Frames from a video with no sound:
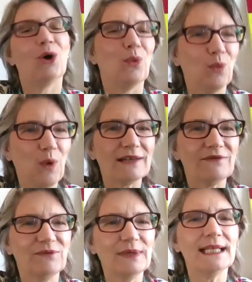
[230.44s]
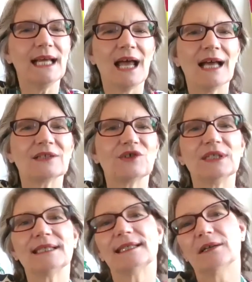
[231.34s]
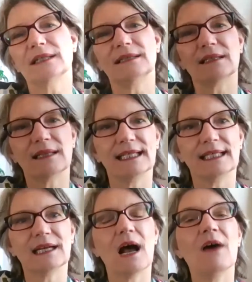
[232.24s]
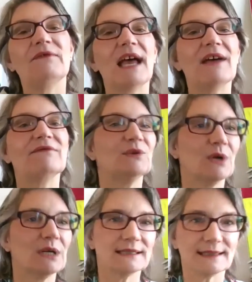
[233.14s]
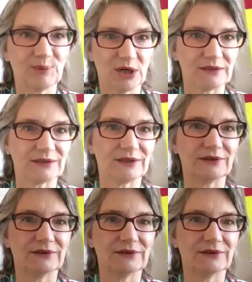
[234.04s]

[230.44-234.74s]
what if we actually started to think of everyone as a partner?